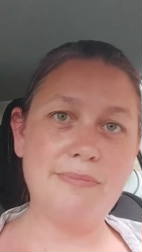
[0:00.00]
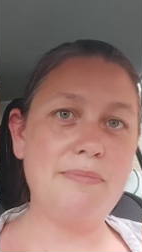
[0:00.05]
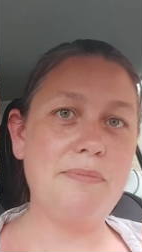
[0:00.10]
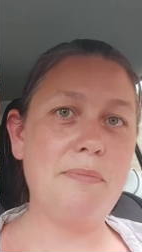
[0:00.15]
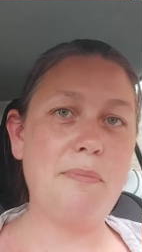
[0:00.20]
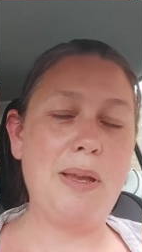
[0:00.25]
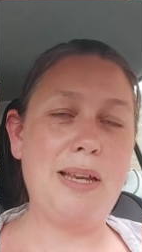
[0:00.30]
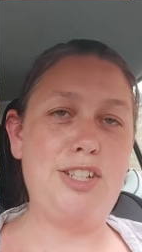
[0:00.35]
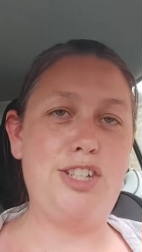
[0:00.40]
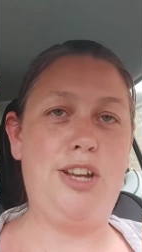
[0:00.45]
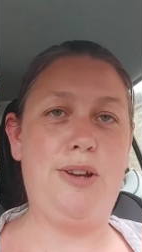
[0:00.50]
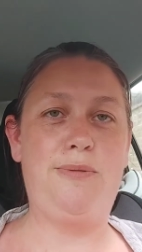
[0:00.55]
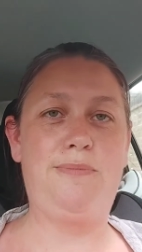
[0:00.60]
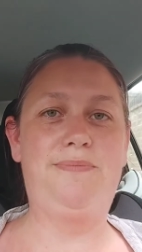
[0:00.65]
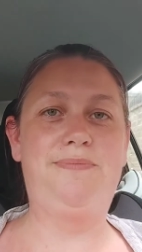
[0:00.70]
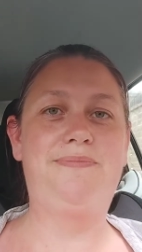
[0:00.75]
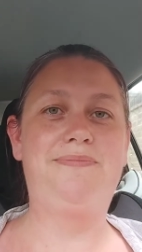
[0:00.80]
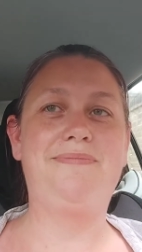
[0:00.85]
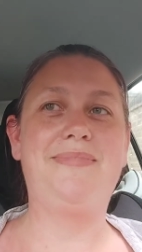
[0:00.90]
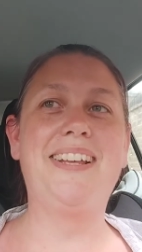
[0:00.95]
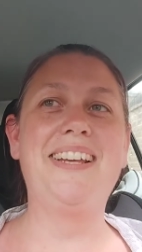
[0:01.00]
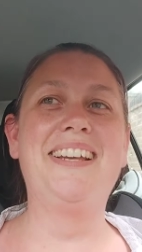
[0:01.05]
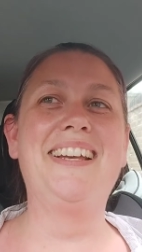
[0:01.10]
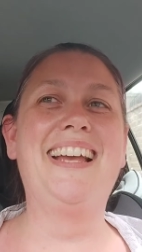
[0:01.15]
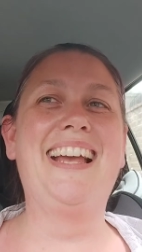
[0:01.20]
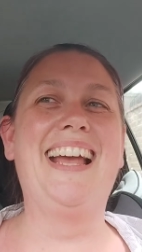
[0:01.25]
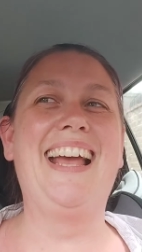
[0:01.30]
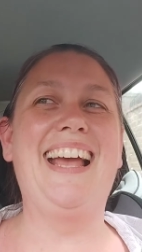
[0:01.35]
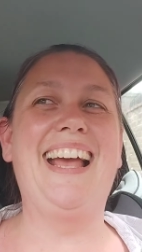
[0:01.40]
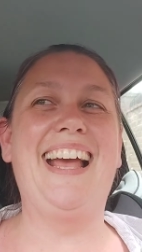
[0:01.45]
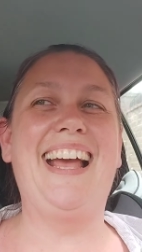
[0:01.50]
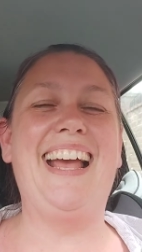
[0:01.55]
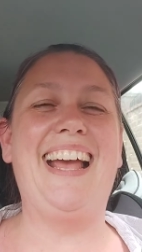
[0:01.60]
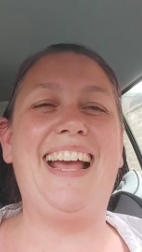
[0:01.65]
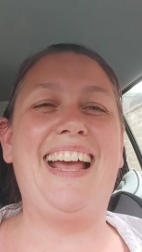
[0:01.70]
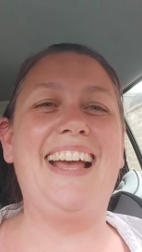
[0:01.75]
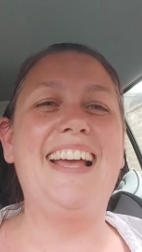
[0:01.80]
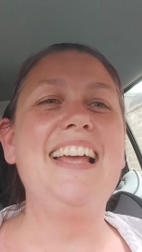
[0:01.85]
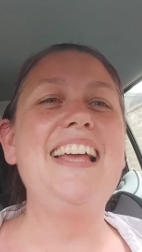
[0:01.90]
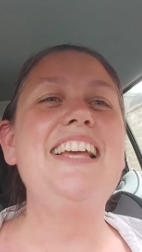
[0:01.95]
be chill.
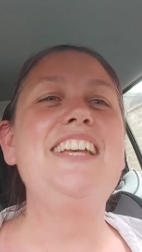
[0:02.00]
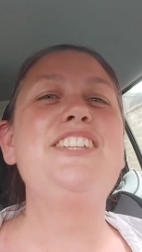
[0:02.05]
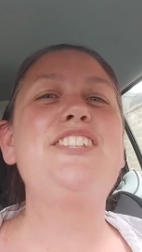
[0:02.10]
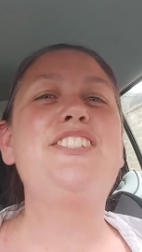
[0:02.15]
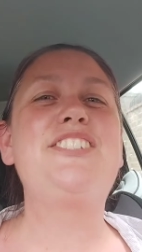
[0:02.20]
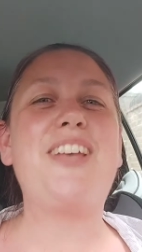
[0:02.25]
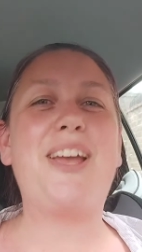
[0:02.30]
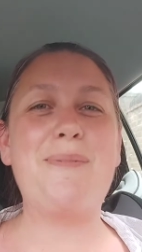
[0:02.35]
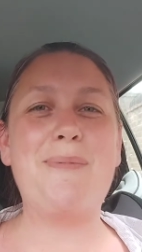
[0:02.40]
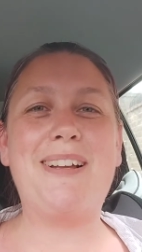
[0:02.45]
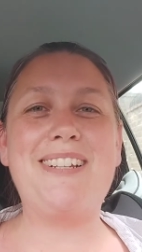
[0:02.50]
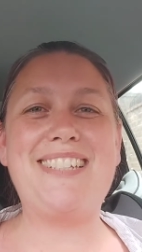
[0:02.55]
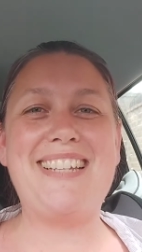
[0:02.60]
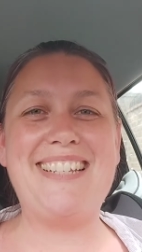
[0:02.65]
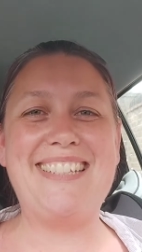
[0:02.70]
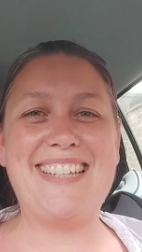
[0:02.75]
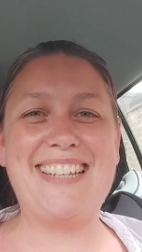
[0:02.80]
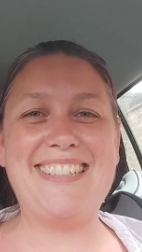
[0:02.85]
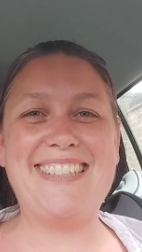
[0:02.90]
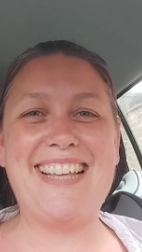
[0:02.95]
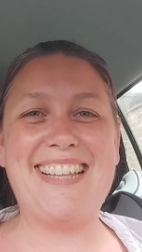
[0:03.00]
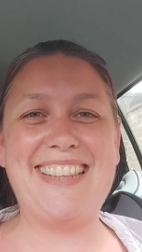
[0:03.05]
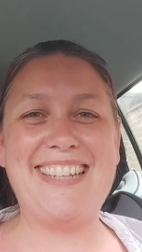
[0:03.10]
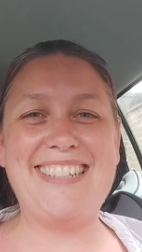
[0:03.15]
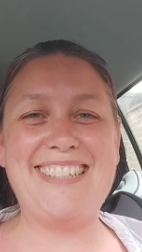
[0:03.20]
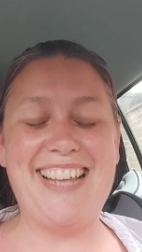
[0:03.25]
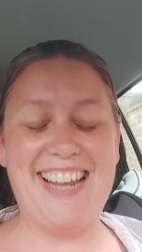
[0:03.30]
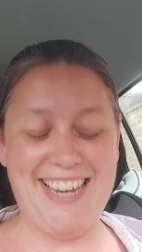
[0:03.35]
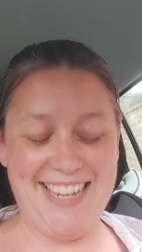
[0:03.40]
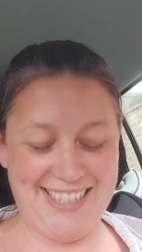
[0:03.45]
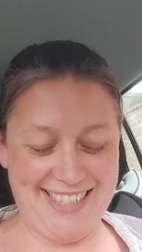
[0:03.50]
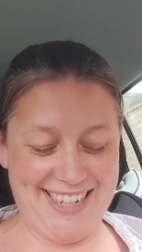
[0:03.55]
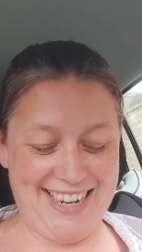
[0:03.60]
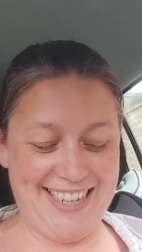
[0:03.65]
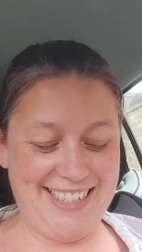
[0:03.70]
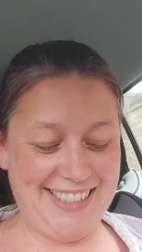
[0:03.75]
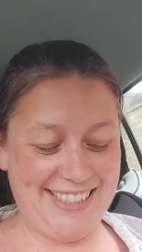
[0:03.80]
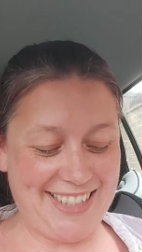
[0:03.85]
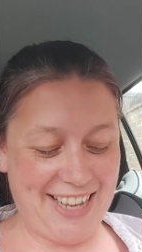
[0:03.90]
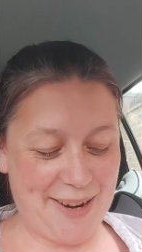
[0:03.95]
So much easier said than done, isn't
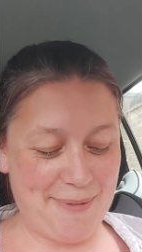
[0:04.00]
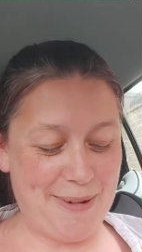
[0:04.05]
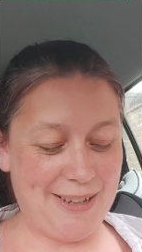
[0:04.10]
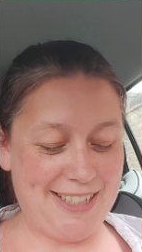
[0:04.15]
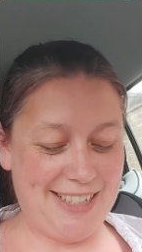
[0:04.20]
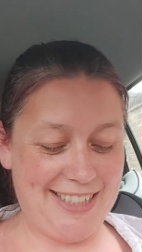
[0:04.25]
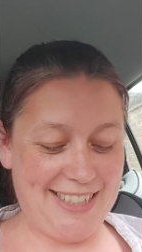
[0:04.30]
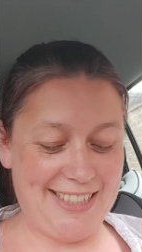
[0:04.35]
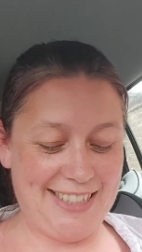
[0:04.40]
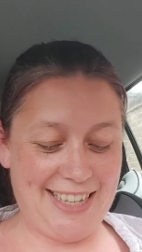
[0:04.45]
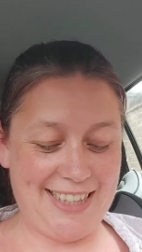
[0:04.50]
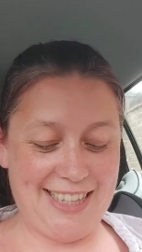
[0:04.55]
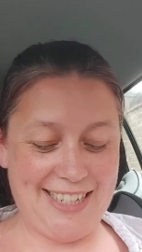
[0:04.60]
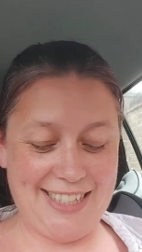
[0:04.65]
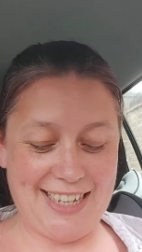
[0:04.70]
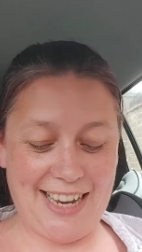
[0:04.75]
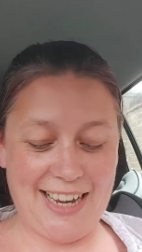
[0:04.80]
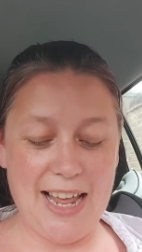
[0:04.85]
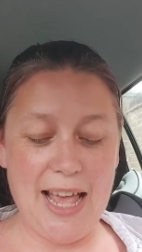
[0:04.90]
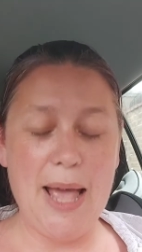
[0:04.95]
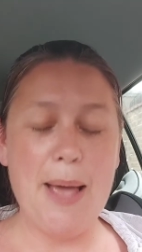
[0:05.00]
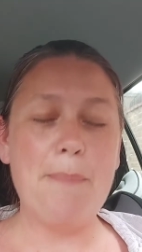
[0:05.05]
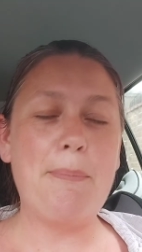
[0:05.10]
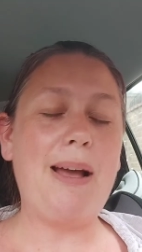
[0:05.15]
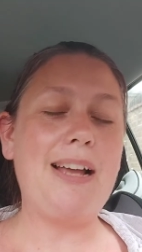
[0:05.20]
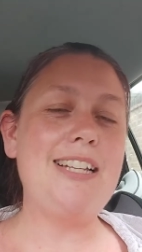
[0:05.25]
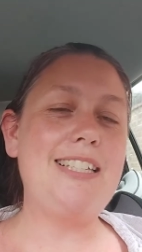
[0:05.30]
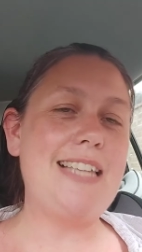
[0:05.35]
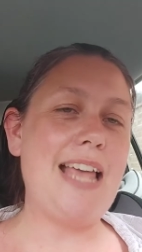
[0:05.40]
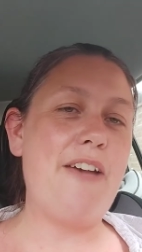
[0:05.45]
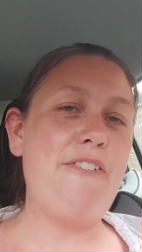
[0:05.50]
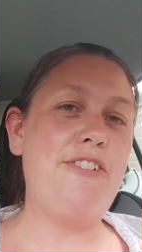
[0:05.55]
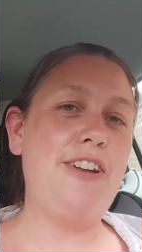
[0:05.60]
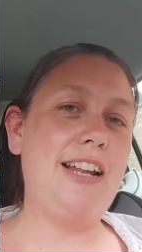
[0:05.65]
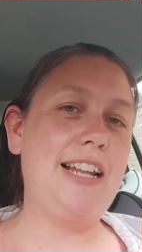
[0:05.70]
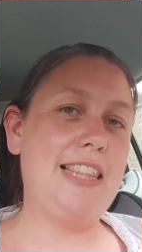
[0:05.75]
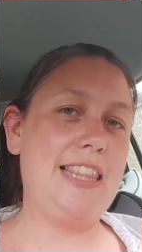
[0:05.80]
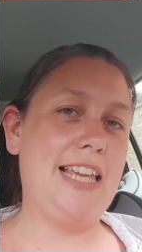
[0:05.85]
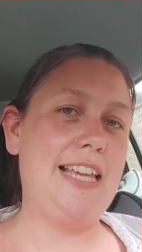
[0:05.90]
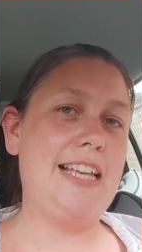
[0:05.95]
it? So much easier said than done. But I
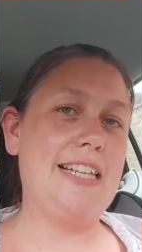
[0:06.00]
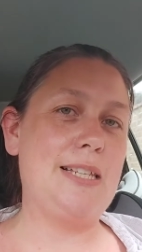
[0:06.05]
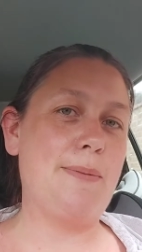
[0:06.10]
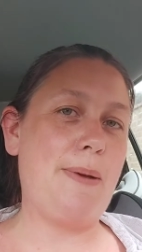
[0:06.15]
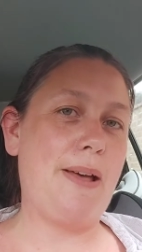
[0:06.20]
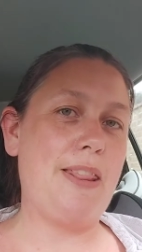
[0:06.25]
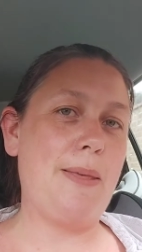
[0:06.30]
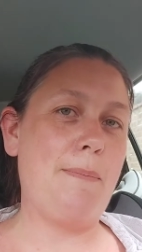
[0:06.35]
definitely think it's about the